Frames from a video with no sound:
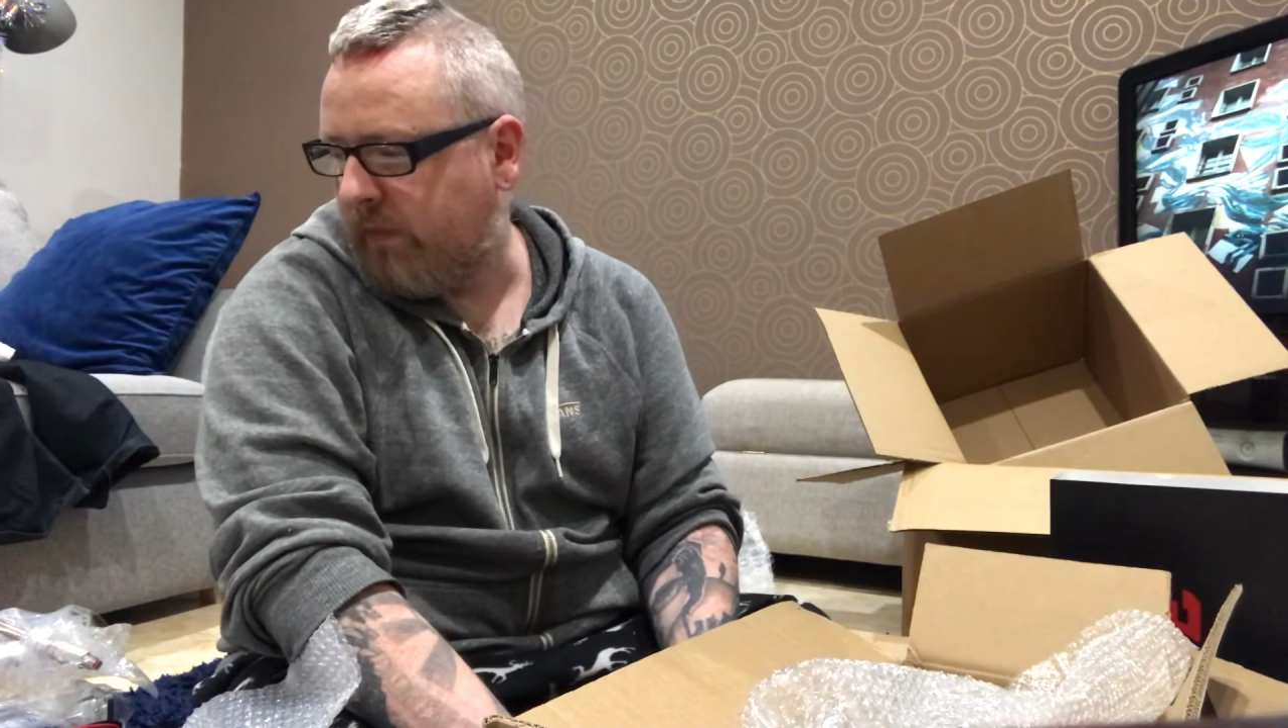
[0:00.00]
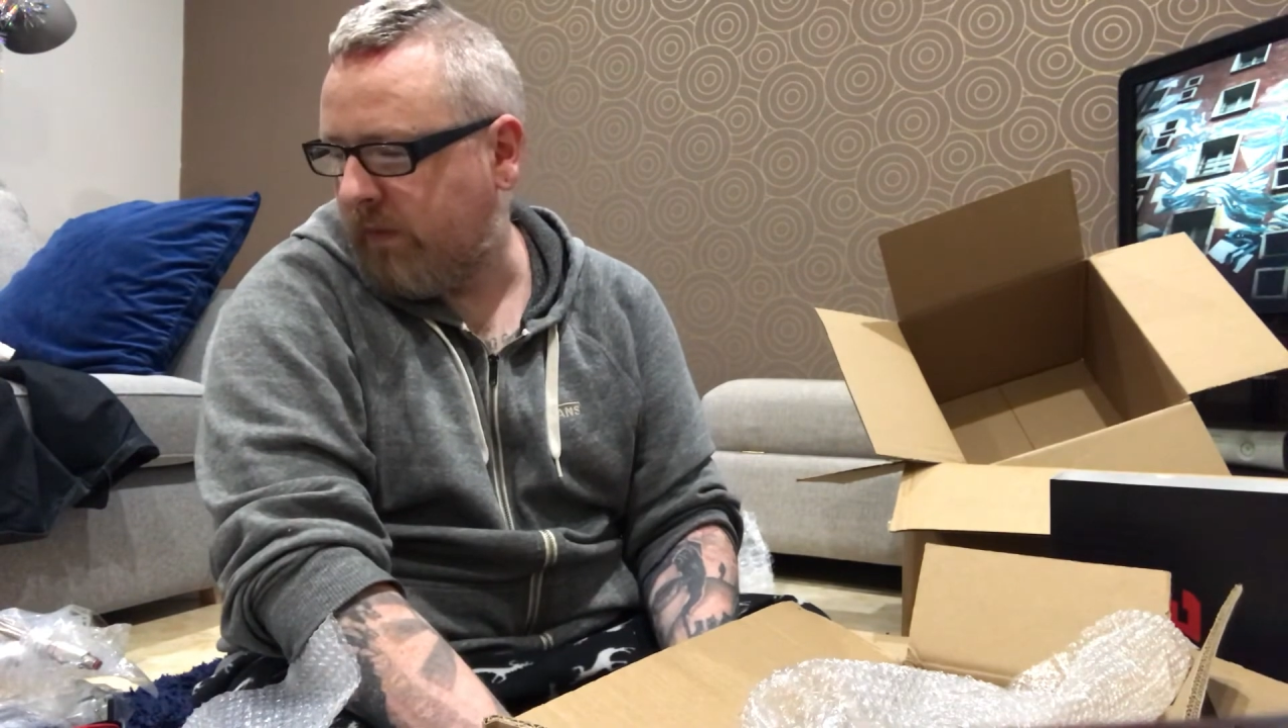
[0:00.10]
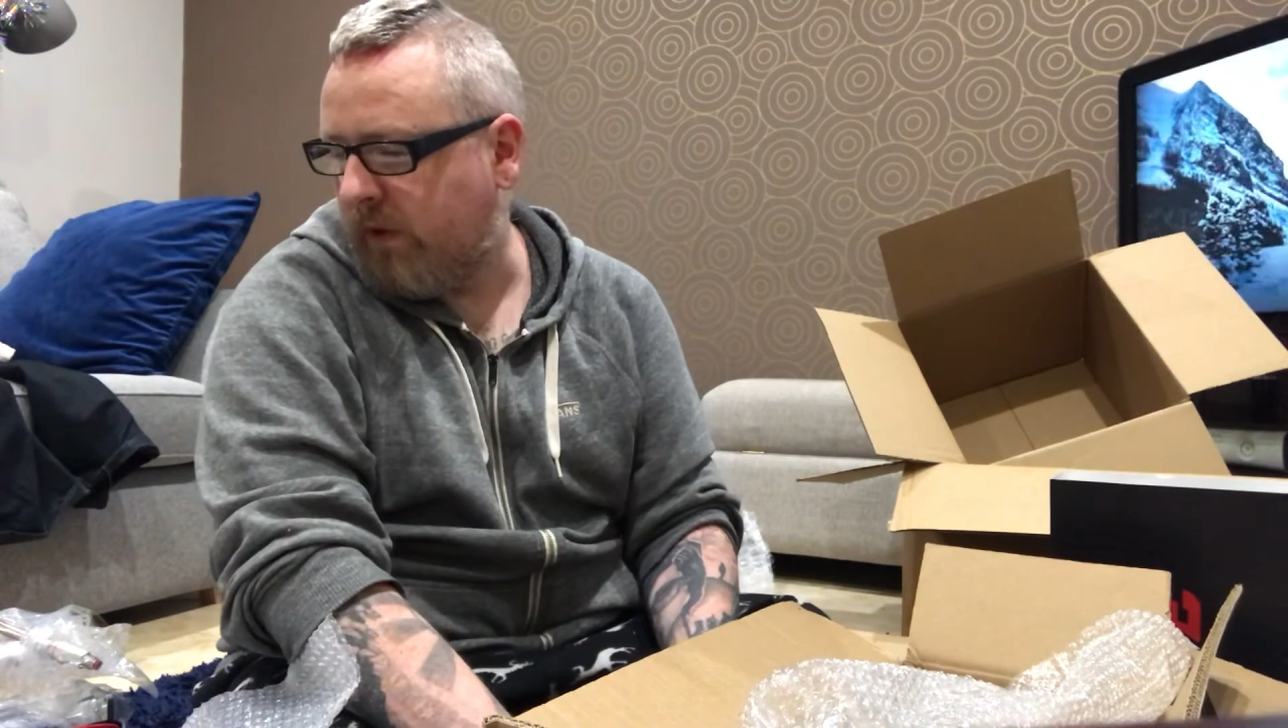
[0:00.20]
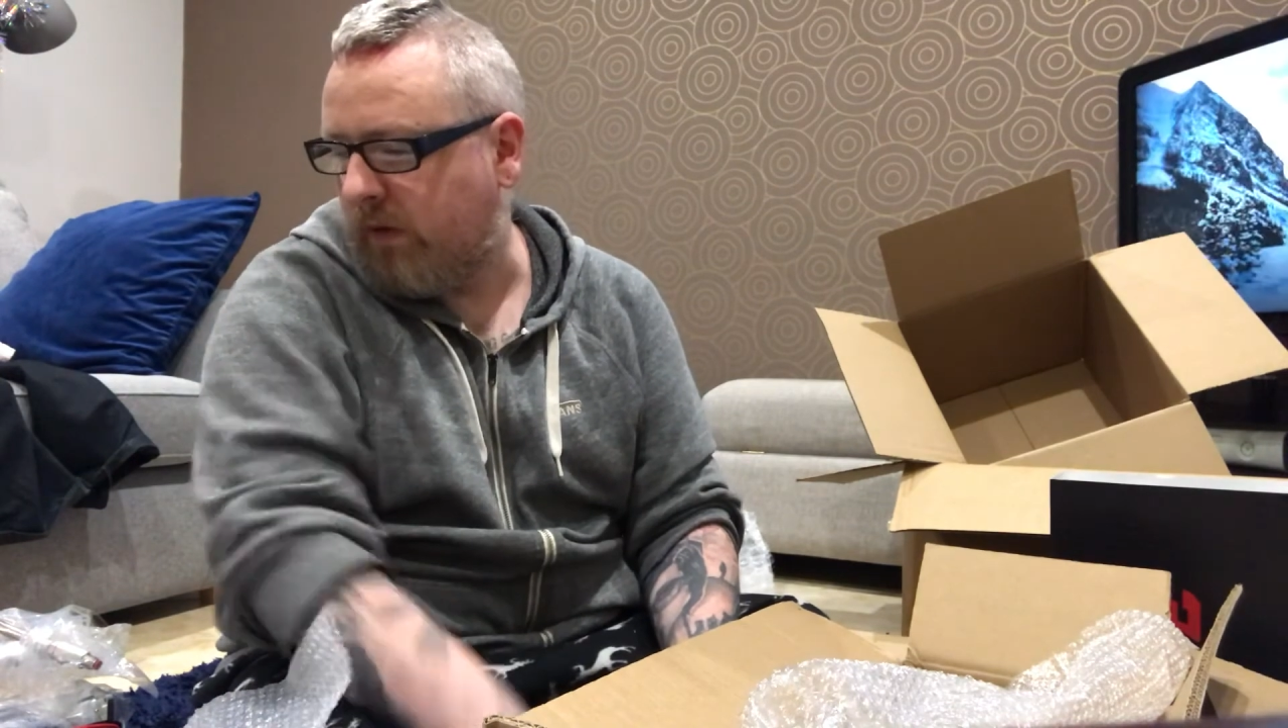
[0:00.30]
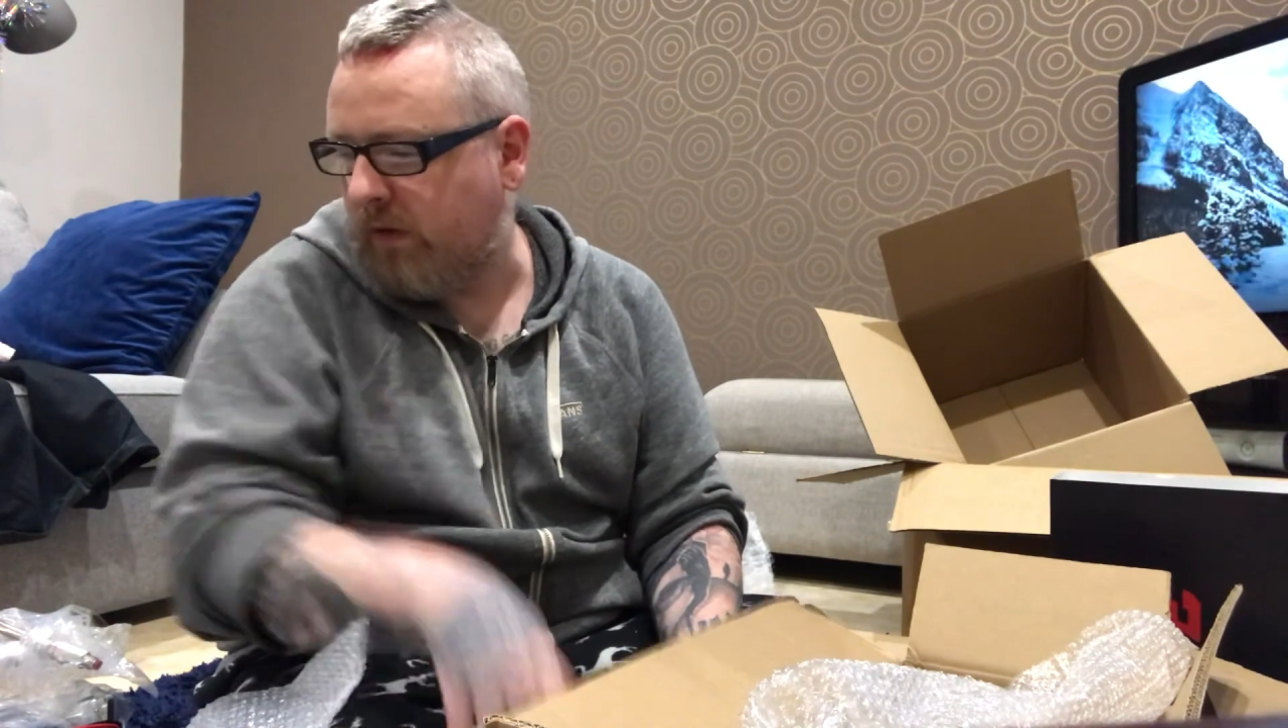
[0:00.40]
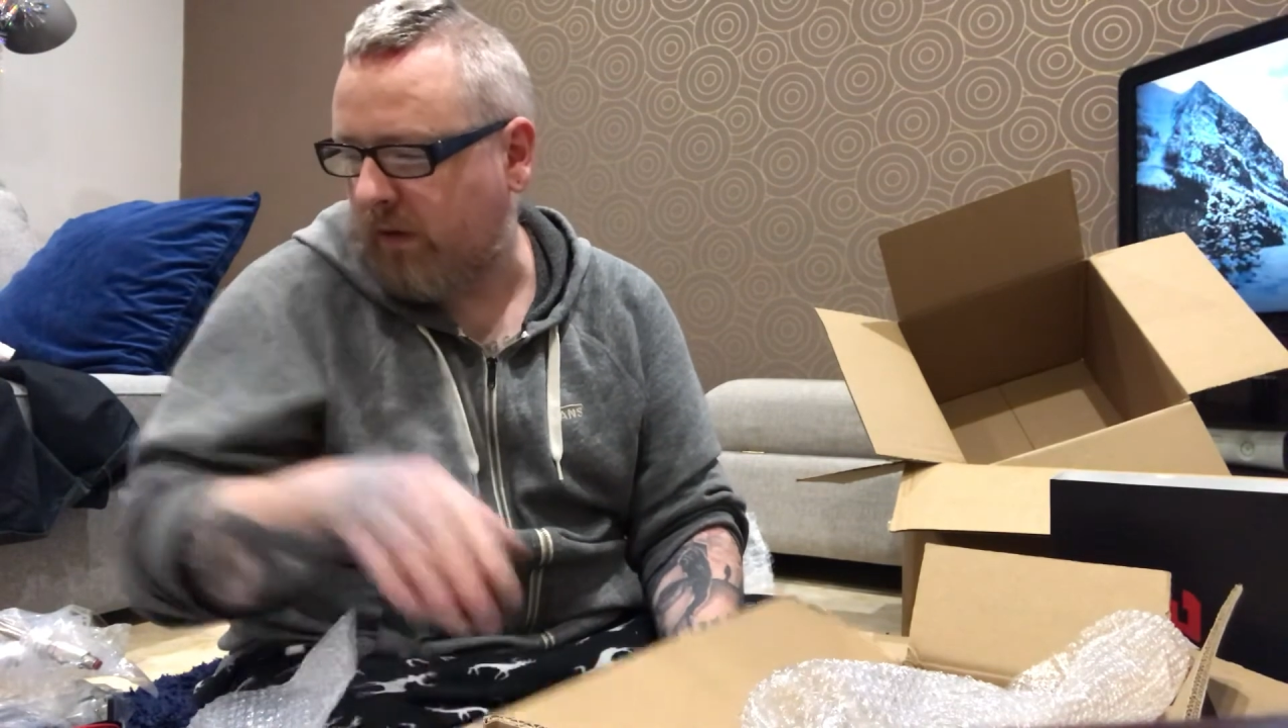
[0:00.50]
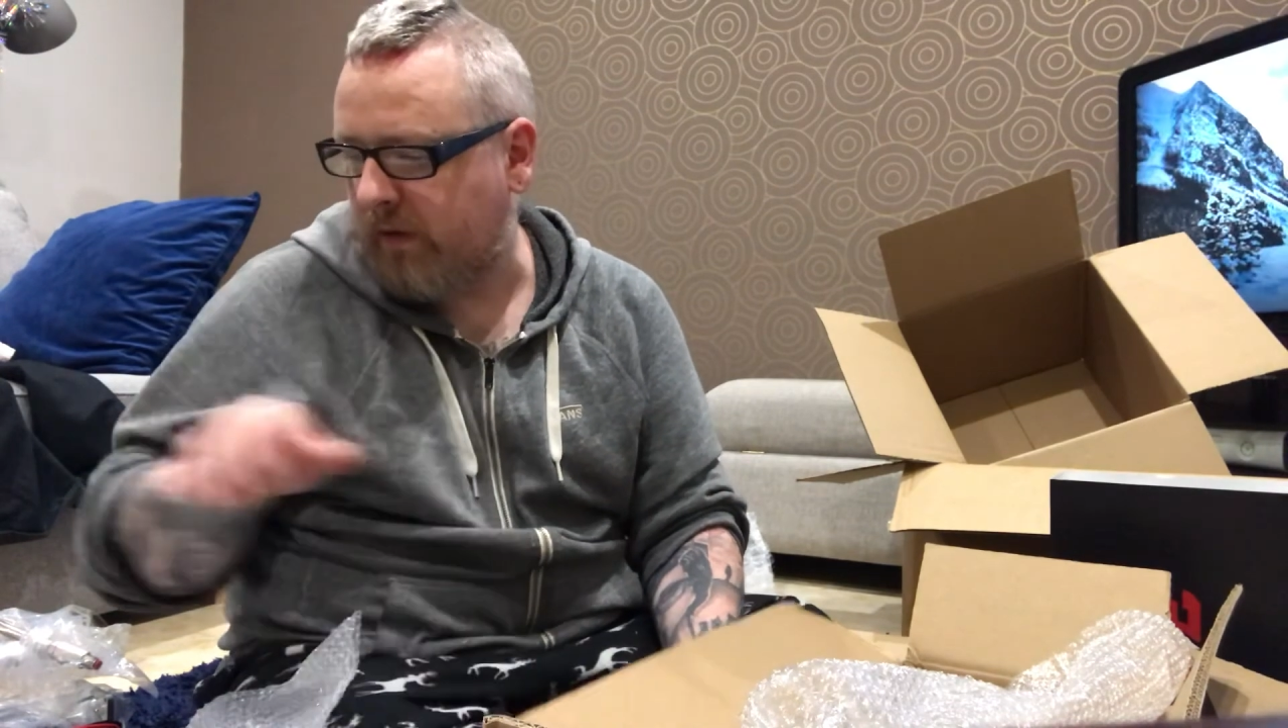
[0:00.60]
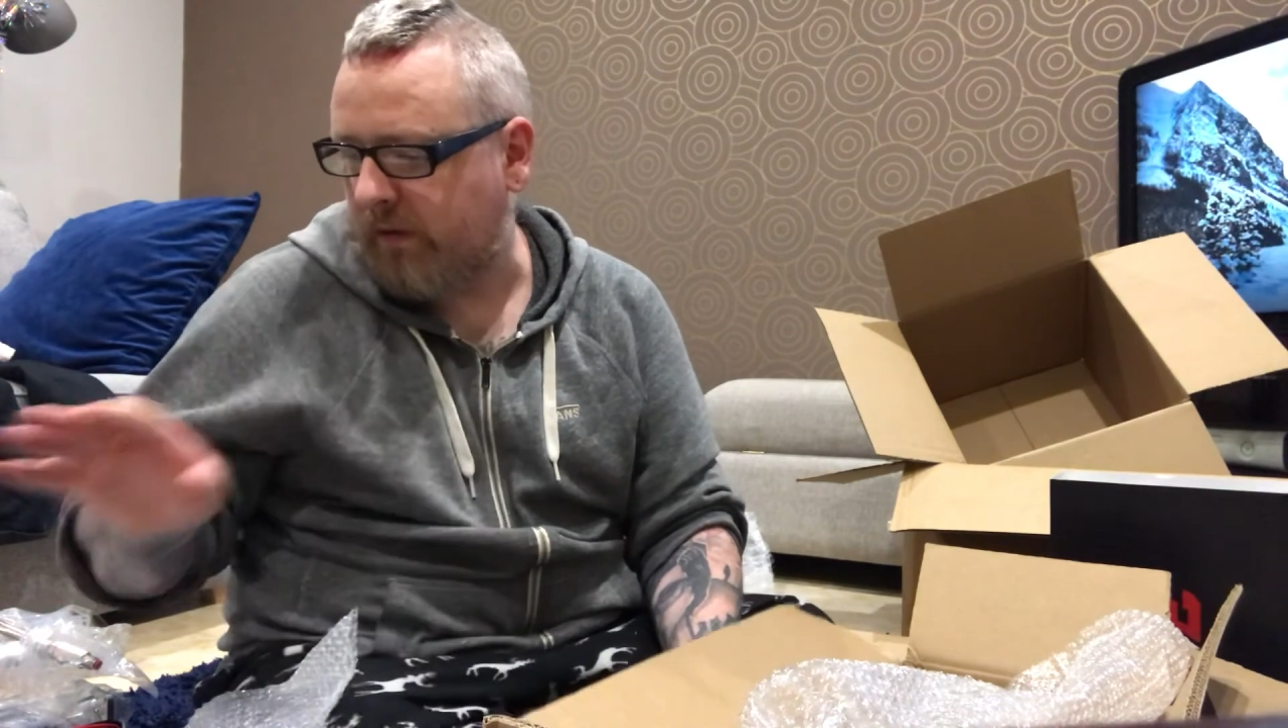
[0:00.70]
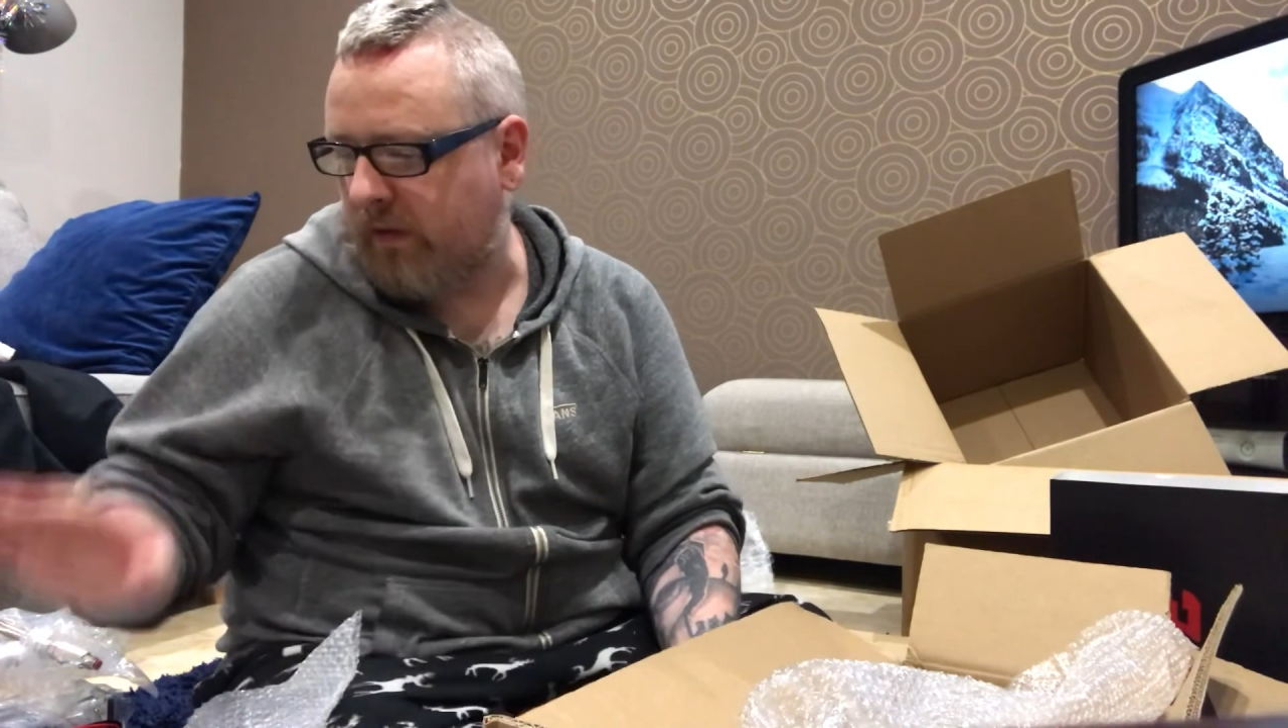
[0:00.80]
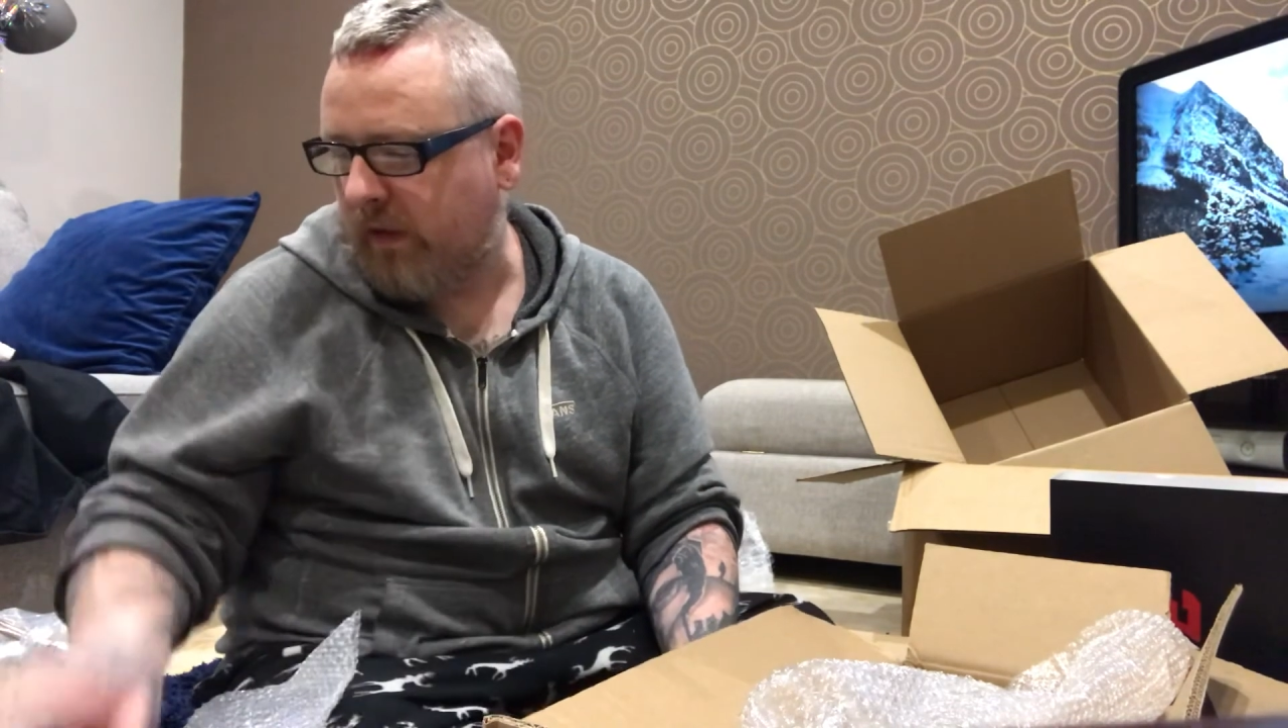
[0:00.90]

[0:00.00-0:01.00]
also